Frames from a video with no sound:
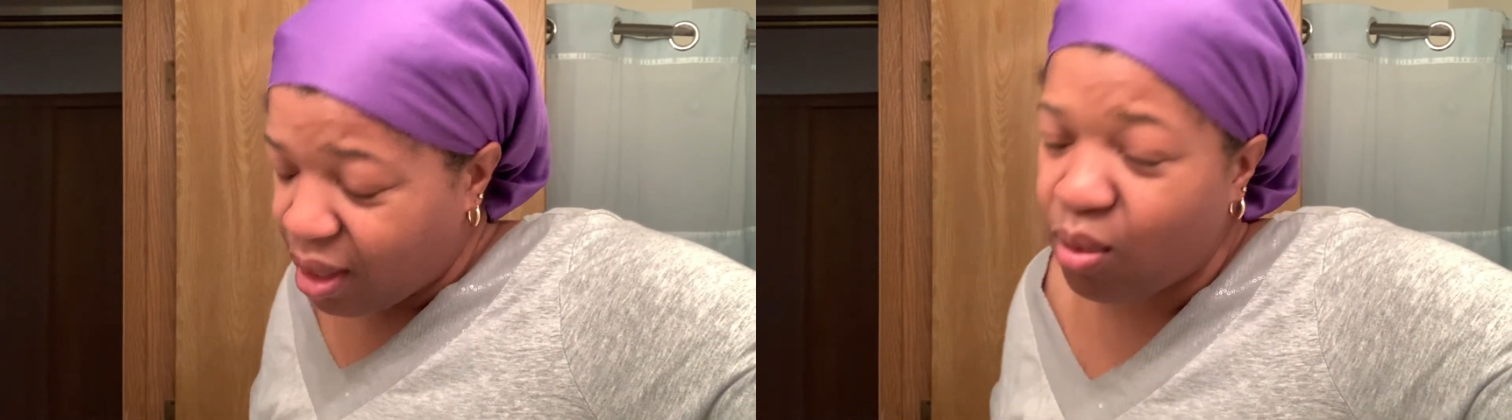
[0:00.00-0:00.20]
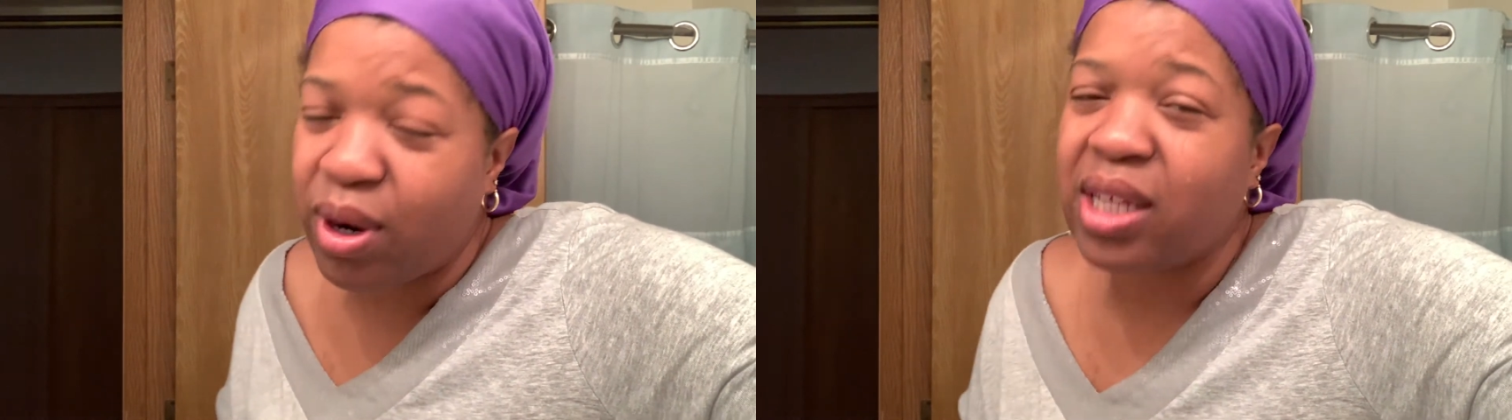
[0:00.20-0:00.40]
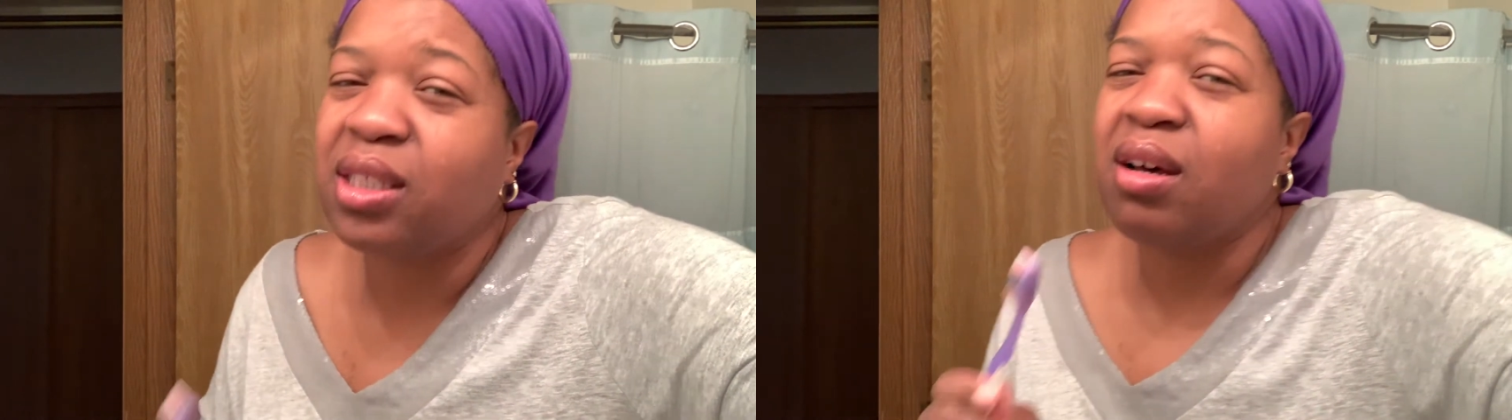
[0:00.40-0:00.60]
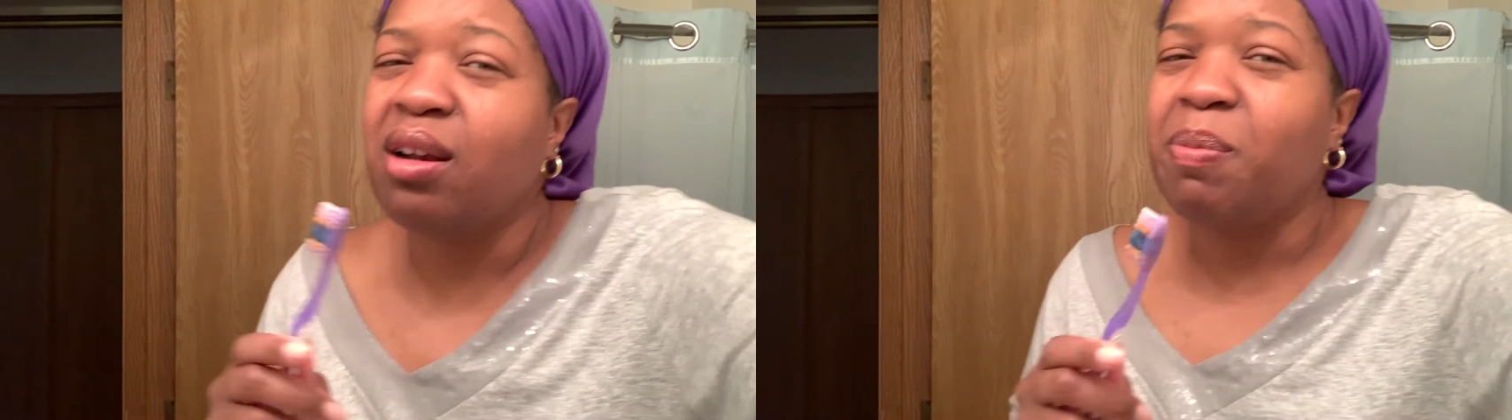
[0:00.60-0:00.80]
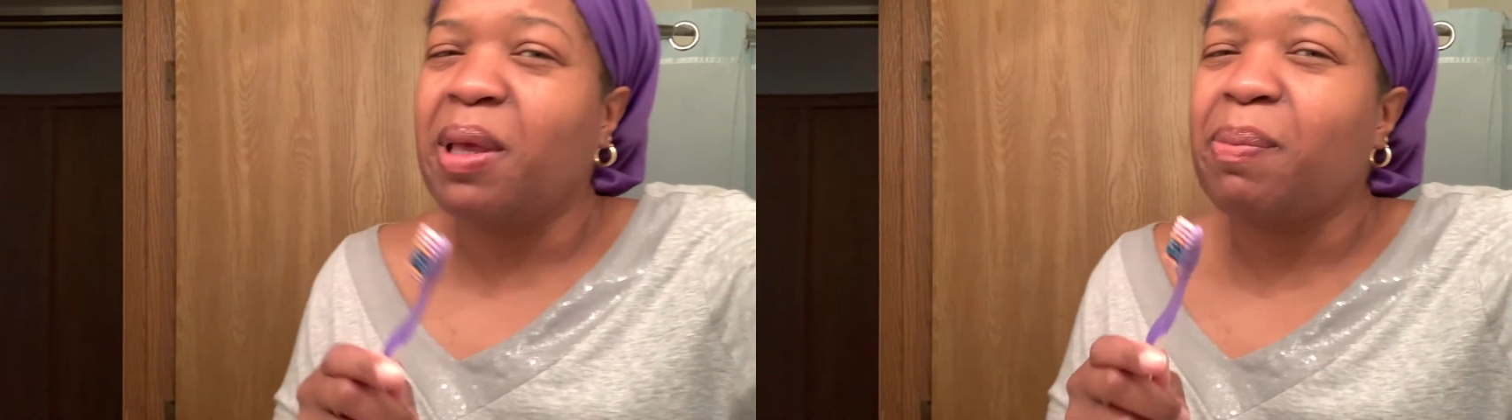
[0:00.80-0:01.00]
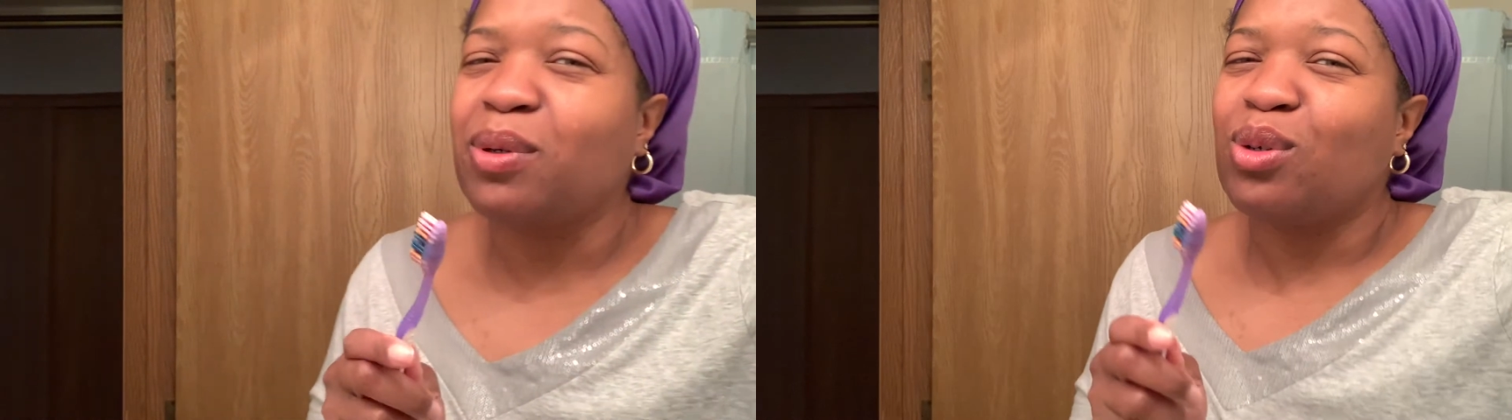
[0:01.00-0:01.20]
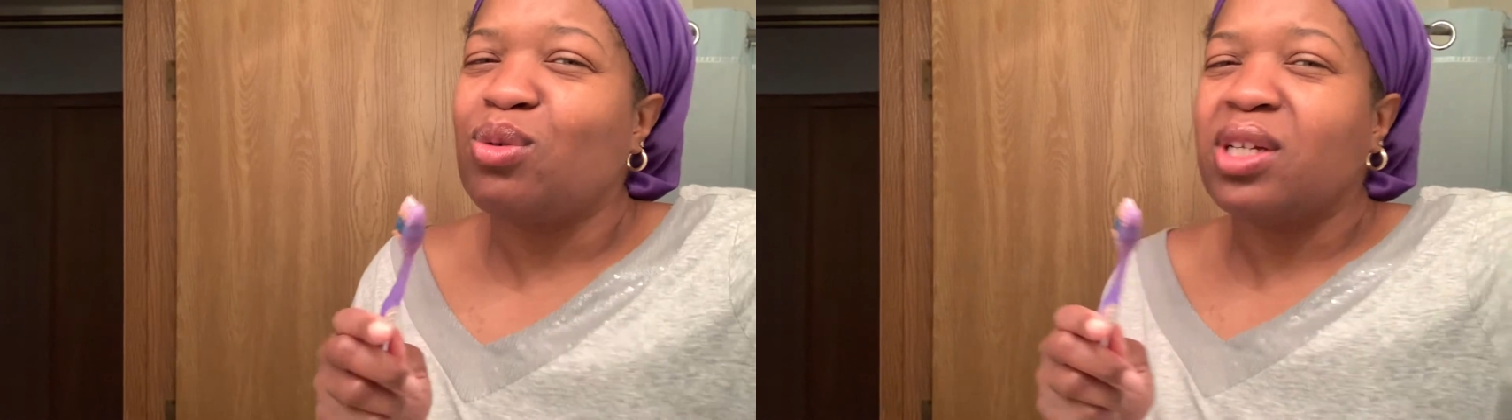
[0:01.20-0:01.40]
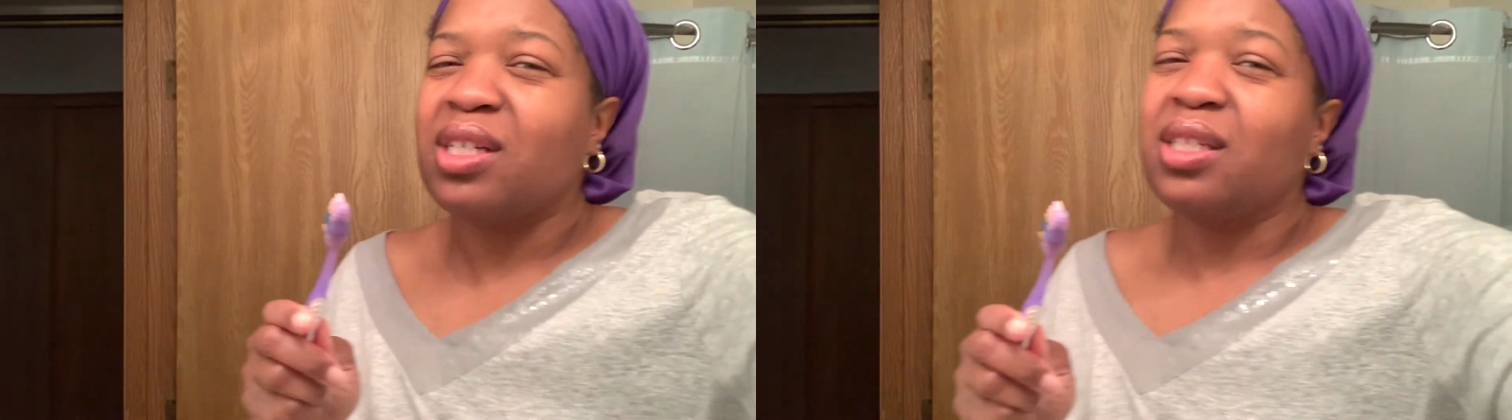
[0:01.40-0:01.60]
When I saw the people do
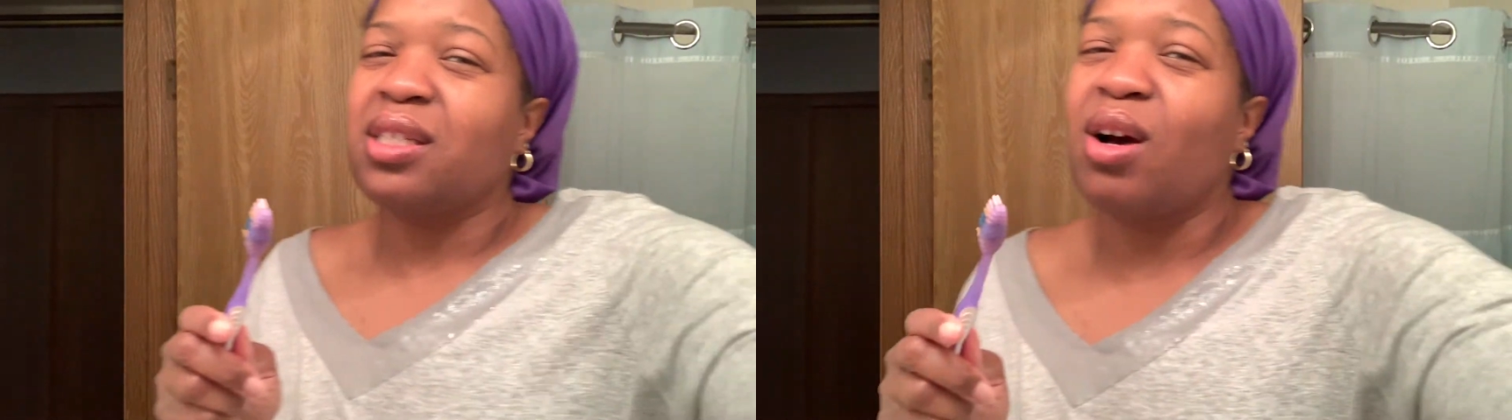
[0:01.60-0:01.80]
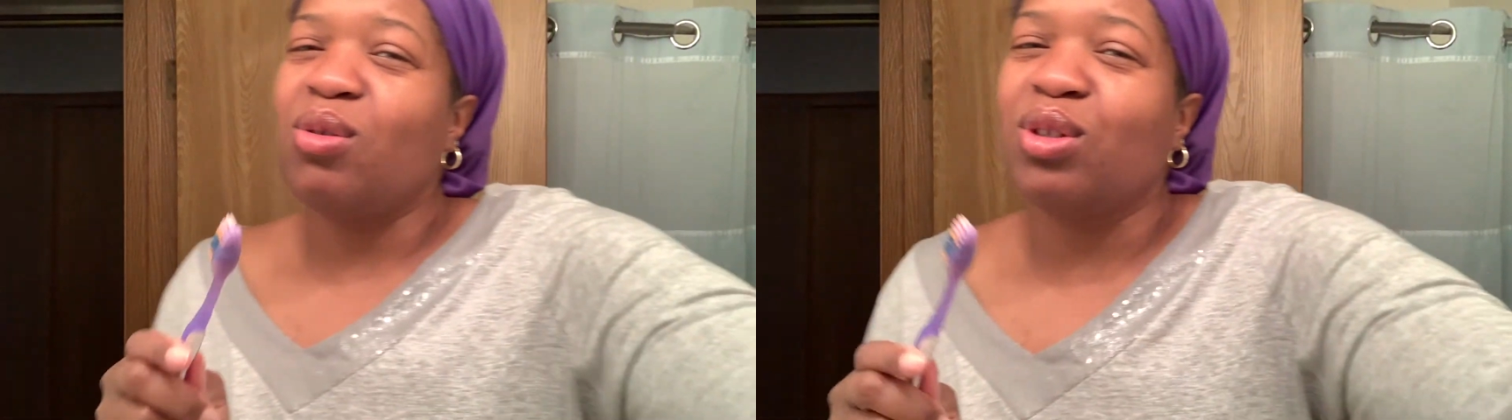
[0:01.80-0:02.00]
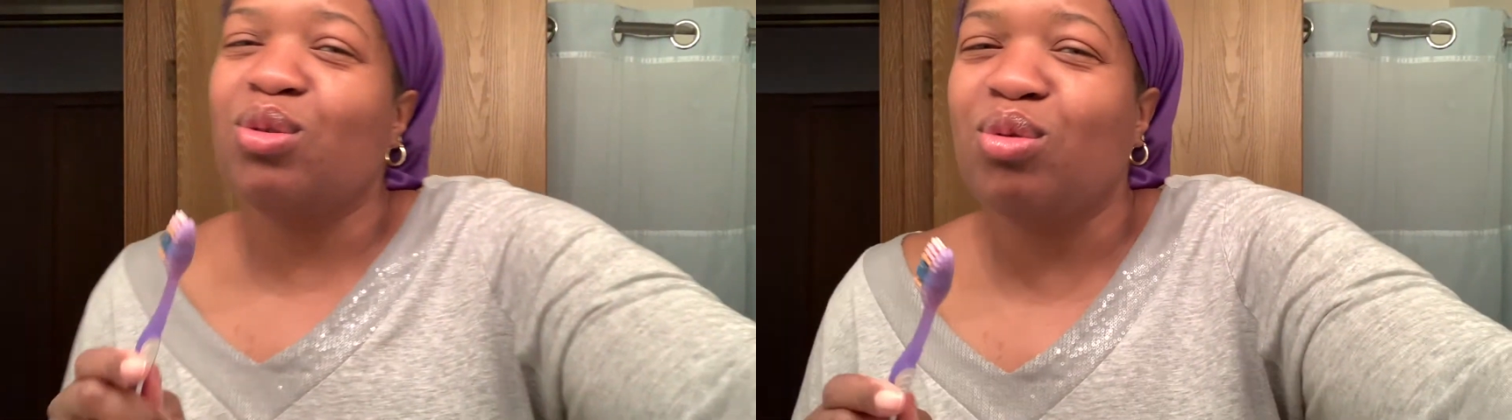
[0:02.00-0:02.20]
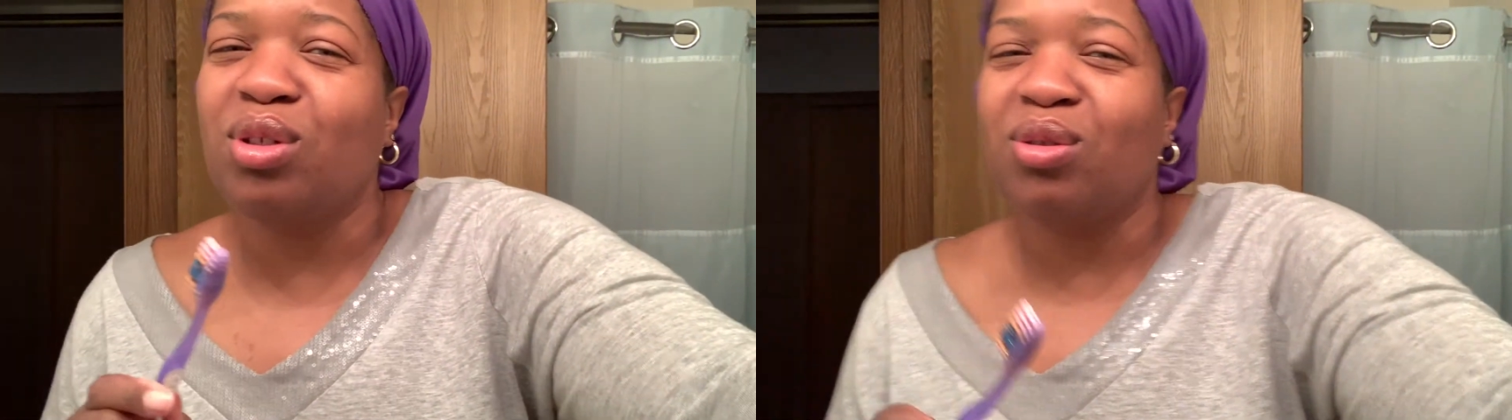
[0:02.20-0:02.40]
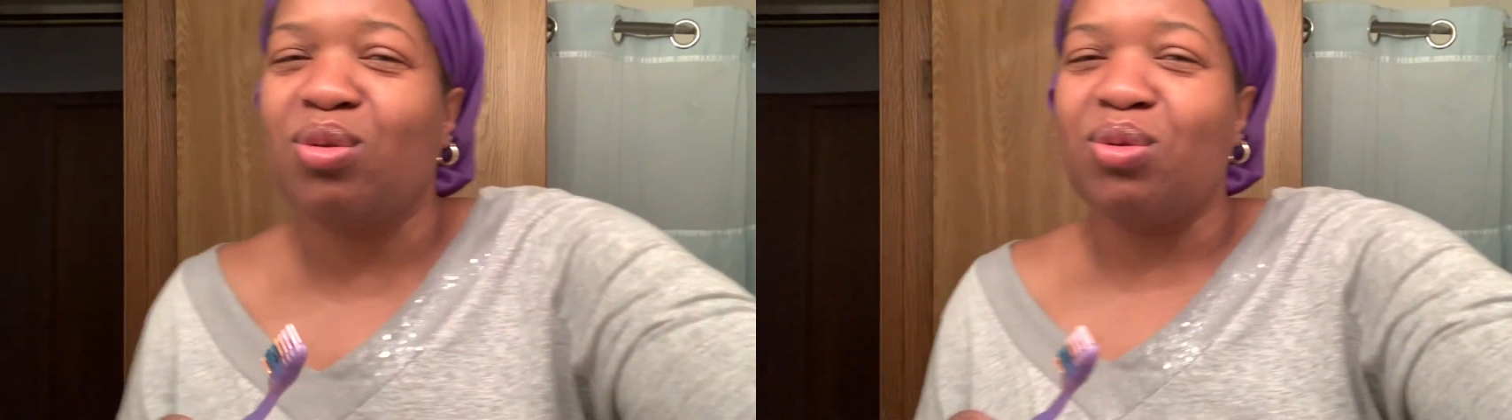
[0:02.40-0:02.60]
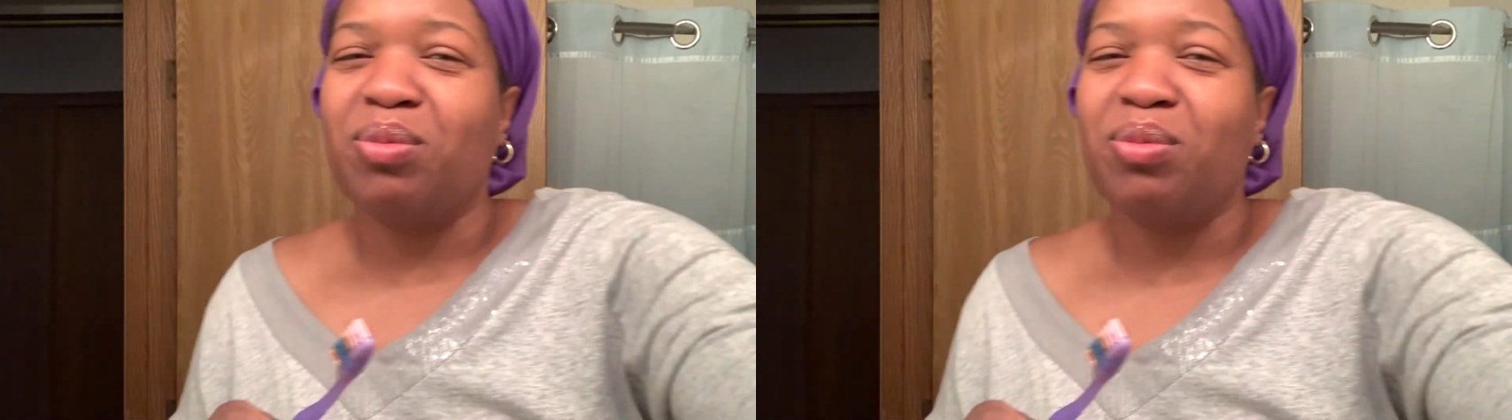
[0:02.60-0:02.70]
this on YouTube,